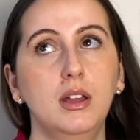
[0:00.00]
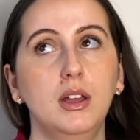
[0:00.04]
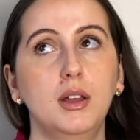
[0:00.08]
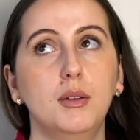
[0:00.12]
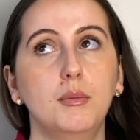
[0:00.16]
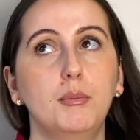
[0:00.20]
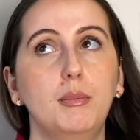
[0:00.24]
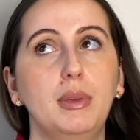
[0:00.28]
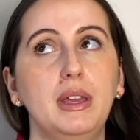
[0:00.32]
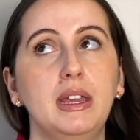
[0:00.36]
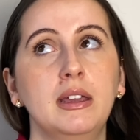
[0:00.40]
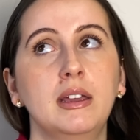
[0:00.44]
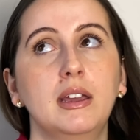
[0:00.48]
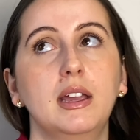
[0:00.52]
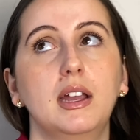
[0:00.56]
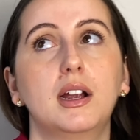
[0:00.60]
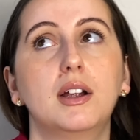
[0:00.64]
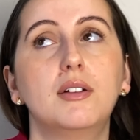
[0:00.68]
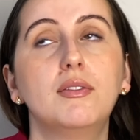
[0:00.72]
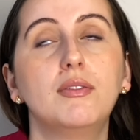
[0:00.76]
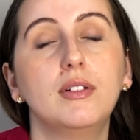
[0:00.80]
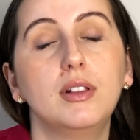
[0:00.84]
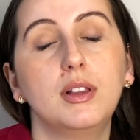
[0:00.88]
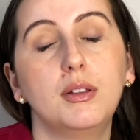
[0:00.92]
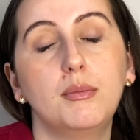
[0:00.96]
being
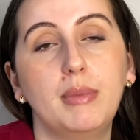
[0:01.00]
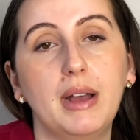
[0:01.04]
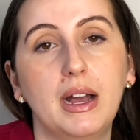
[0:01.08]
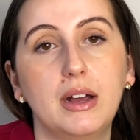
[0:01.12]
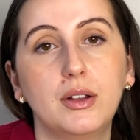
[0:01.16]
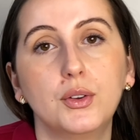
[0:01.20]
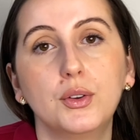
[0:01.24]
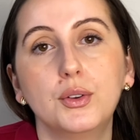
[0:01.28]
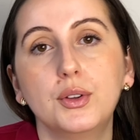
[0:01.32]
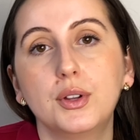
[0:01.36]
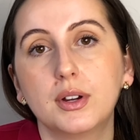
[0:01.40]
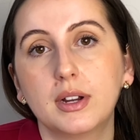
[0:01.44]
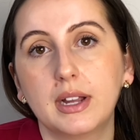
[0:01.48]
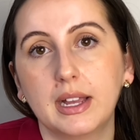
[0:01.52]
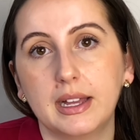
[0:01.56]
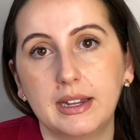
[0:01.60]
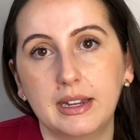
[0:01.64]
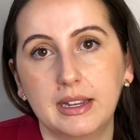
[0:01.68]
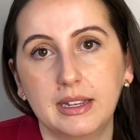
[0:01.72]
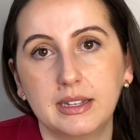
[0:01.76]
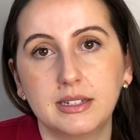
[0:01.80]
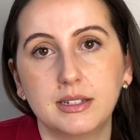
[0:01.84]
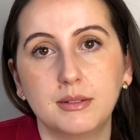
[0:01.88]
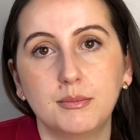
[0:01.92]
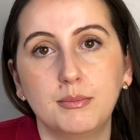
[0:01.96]
careful about who you're getting
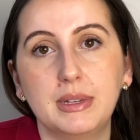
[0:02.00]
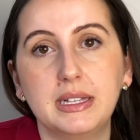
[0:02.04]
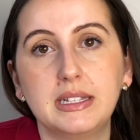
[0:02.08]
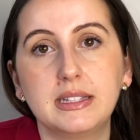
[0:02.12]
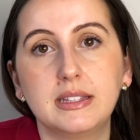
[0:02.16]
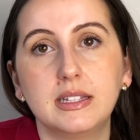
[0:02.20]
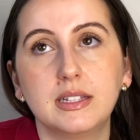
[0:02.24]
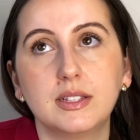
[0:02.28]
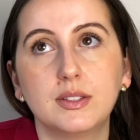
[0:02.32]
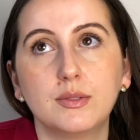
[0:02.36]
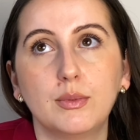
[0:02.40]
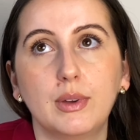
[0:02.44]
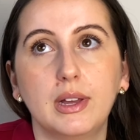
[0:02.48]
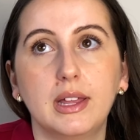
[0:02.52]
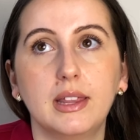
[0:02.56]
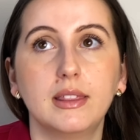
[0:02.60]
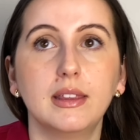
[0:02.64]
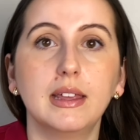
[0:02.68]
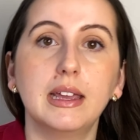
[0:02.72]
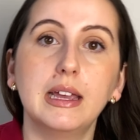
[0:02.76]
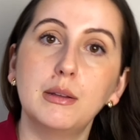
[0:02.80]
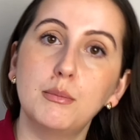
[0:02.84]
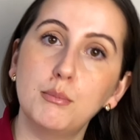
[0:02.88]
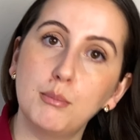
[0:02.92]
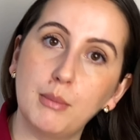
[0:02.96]
into business with,
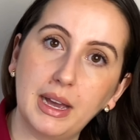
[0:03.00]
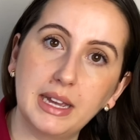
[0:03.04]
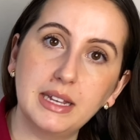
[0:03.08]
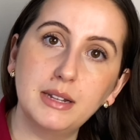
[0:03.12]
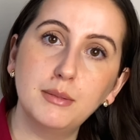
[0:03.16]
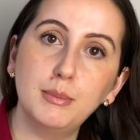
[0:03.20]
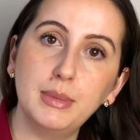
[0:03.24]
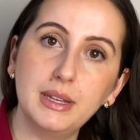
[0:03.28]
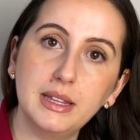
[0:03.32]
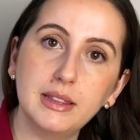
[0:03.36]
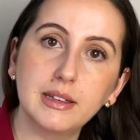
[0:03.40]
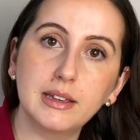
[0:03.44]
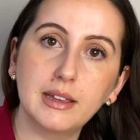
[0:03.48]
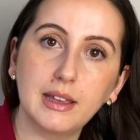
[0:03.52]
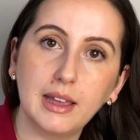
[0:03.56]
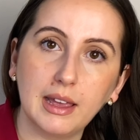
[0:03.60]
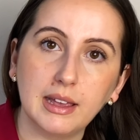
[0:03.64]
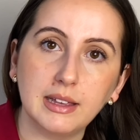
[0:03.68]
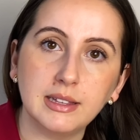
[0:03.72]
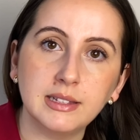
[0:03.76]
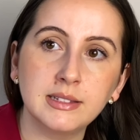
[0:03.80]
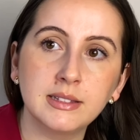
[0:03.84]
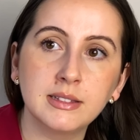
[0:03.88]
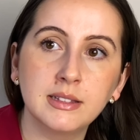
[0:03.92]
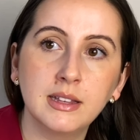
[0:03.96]
it might be the
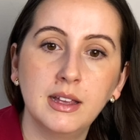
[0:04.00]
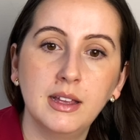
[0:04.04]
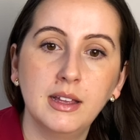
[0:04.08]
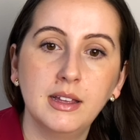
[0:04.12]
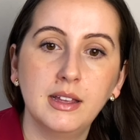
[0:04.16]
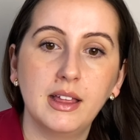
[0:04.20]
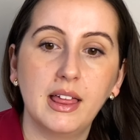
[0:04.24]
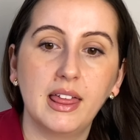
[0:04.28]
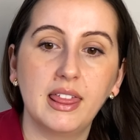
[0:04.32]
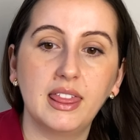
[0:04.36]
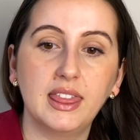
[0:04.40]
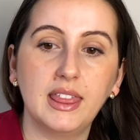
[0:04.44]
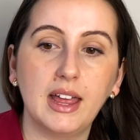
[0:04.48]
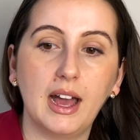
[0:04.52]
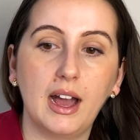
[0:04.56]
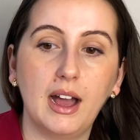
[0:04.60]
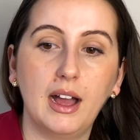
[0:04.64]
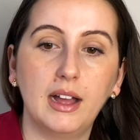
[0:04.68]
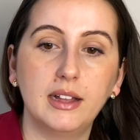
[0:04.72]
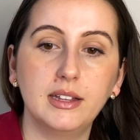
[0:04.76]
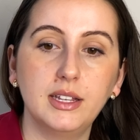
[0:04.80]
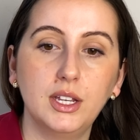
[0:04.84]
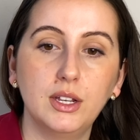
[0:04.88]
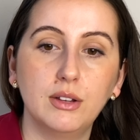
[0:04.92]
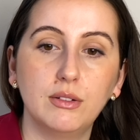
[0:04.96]
case that,
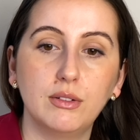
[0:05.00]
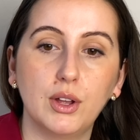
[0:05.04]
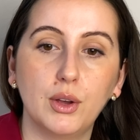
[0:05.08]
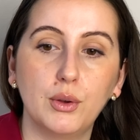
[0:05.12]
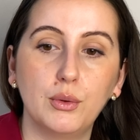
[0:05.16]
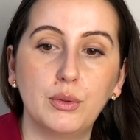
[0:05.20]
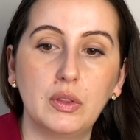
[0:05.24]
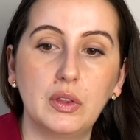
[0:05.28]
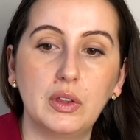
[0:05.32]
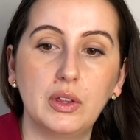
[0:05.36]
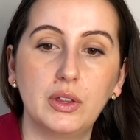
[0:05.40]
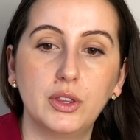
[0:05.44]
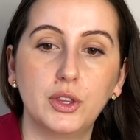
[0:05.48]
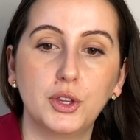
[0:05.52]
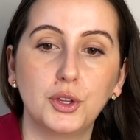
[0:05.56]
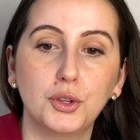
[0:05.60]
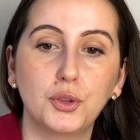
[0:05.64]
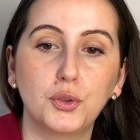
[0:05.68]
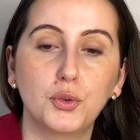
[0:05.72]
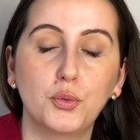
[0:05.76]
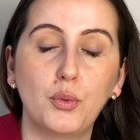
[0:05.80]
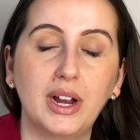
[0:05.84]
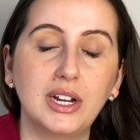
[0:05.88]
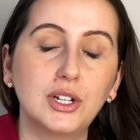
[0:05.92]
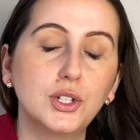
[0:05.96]
you know, the
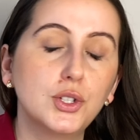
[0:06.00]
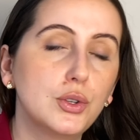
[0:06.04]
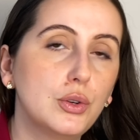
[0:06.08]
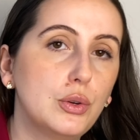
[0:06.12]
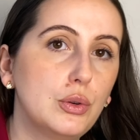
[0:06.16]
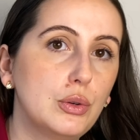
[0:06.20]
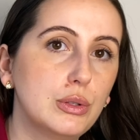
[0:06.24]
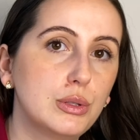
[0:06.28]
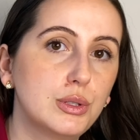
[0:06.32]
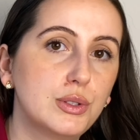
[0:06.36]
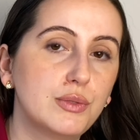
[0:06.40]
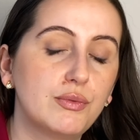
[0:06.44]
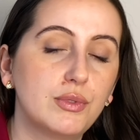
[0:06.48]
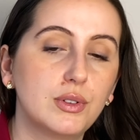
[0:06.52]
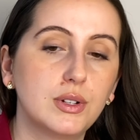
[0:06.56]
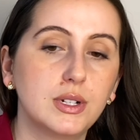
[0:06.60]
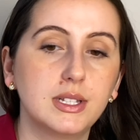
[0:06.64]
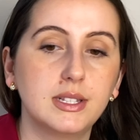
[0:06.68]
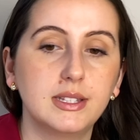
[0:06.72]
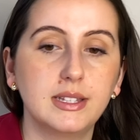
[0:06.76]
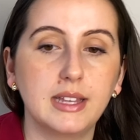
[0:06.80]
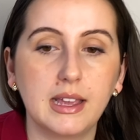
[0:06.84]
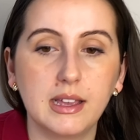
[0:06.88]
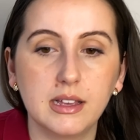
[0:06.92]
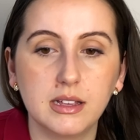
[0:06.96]
threshold for
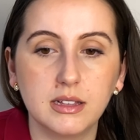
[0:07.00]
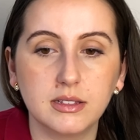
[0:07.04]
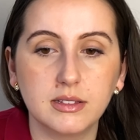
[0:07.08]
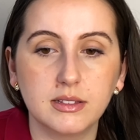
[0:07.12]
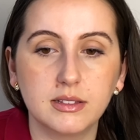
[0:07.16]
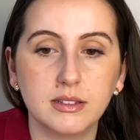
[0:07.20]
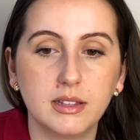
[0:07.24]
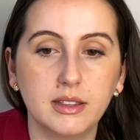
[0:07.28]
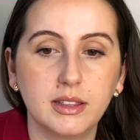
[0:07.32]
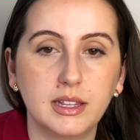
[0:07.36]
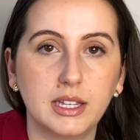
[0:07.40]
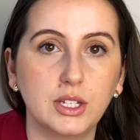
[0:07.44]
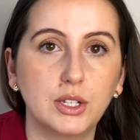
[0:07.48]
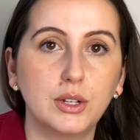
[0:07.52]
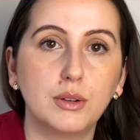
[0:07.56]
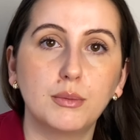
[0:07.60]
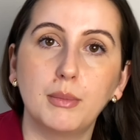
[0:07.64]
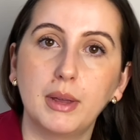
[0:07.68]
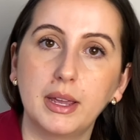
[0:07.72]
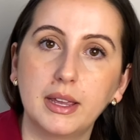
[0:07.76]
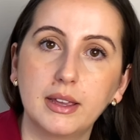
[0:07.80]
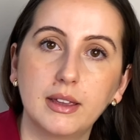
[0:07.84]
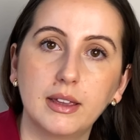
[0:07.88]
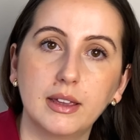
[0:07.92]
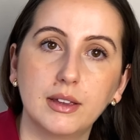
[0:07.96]
sales that you're
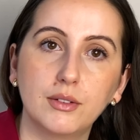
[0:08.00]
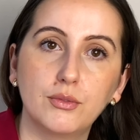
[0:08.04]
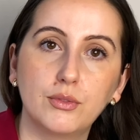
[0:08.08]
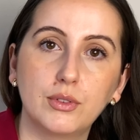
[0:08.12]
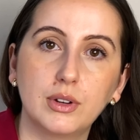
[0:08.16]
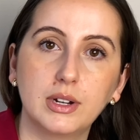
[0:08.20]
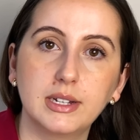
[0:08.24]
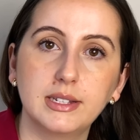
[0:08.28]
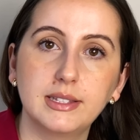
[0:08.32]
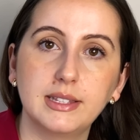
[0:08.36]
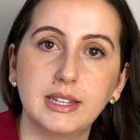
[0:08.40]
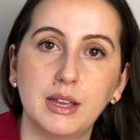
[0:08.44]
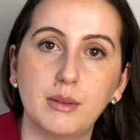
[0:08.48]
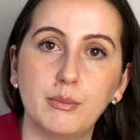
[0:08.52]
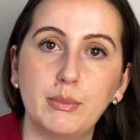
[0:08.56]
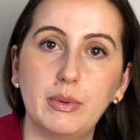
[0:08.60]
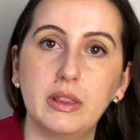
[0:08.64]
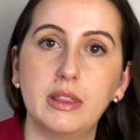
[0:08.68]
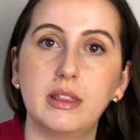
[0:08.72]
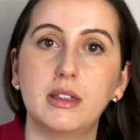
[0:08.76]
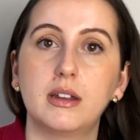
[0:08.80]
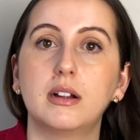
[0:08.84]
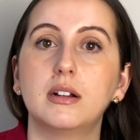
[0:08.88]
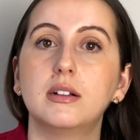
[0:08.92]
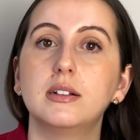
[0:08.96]
making, for example,
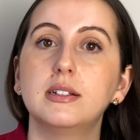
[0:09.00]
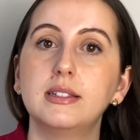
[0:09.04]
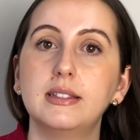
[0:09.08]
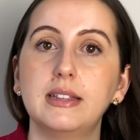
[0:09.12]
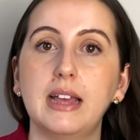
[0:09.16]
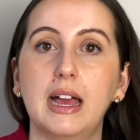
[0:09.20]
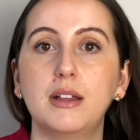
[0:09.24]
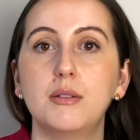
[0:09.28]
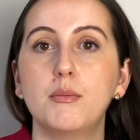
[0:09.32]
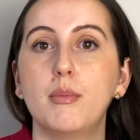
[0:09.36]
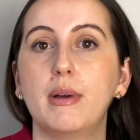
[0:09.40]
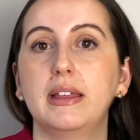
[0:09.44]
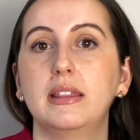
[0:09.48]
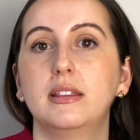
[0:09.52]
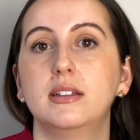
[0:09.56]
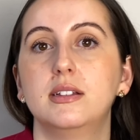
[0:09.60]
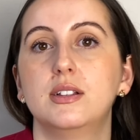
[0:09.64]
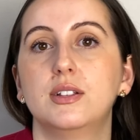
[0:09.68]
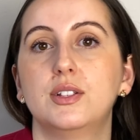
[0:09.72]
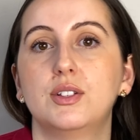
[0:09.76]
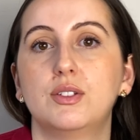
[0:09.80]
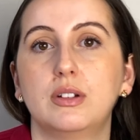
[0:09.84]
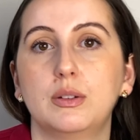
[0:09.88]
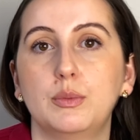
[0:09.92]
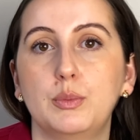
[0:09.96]
that are set by the
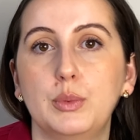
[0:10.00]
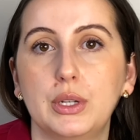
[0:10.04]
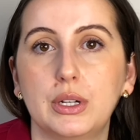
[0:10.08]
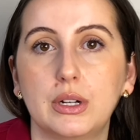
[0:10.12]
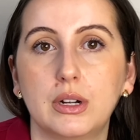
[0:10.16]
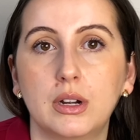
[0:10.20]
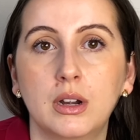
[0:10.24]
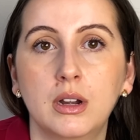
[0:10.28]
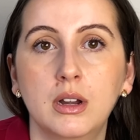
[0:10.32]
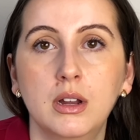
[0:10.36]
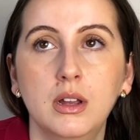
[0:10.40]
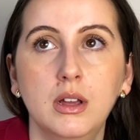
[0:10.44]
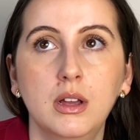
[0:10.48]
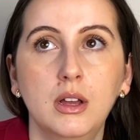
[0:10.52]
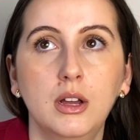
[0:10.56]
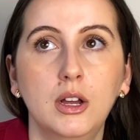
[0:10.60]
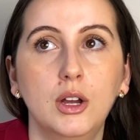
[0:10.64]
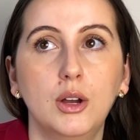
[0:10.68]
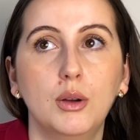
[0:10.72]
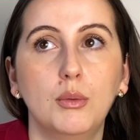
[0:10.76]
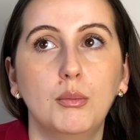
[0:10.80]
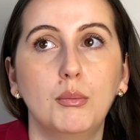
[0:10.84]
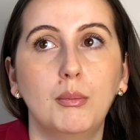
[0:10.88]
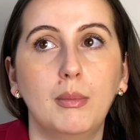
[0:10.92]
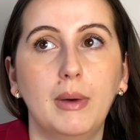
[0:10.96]
distributor
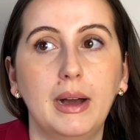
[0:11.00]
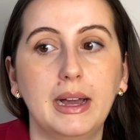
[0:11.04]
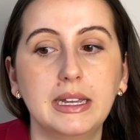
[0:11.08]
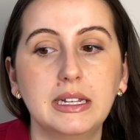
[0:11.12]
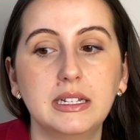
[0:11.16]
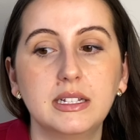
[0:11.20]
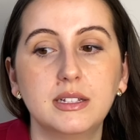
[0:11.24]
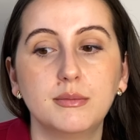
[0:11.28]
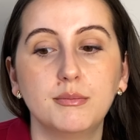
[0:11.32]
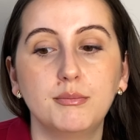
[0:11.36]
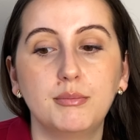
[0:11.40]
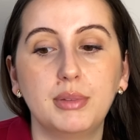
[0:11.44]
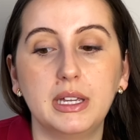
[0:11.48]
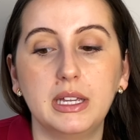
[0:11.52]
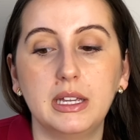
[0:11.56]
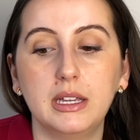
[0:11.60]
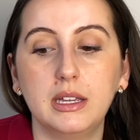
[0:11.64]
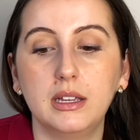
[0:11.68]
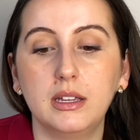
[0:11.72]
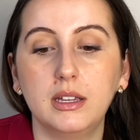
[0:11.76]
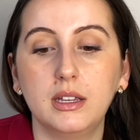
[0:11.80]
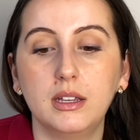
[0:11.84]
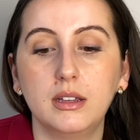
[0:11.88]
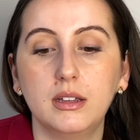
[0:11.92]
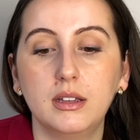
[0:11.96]
might
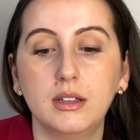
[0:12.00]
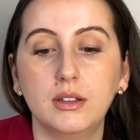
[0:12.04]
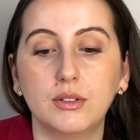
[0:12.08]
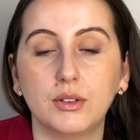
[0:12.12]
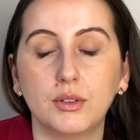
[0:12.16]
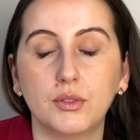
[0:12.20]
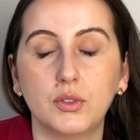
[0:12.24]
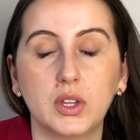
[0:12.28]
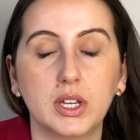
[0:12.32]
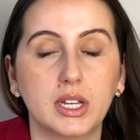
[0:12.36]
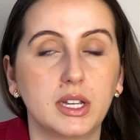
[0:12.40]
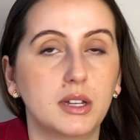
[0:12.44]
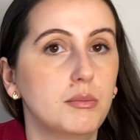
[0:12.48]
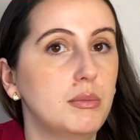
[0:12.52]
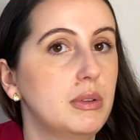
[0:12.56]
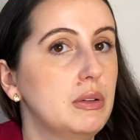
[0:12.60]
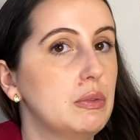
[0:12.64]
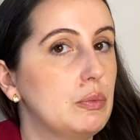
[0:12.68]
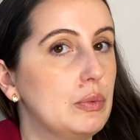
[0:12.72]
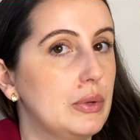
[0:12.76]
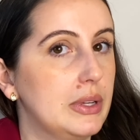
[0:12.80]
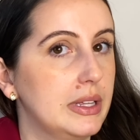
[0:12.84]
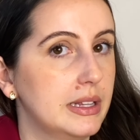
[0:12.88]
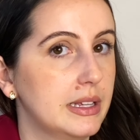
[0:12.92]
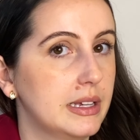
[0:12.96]
be, you know, they could be
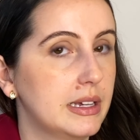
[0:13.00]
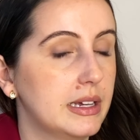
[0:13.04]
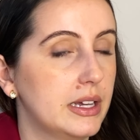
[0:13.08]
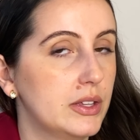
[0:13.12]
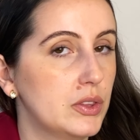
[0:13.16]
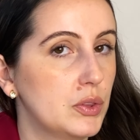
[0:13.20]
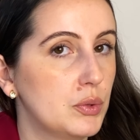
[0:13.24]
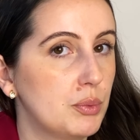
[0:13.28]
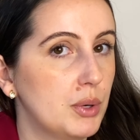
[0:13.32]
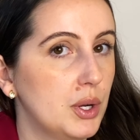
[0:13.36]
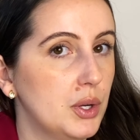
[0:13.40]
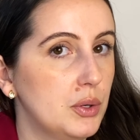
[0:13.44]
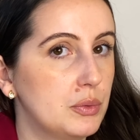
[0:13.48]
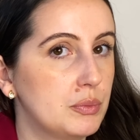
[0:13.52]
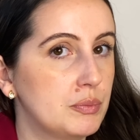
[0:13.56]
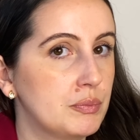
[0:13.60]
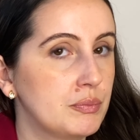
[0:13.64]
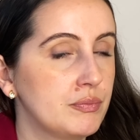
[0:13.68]
really cutthroat.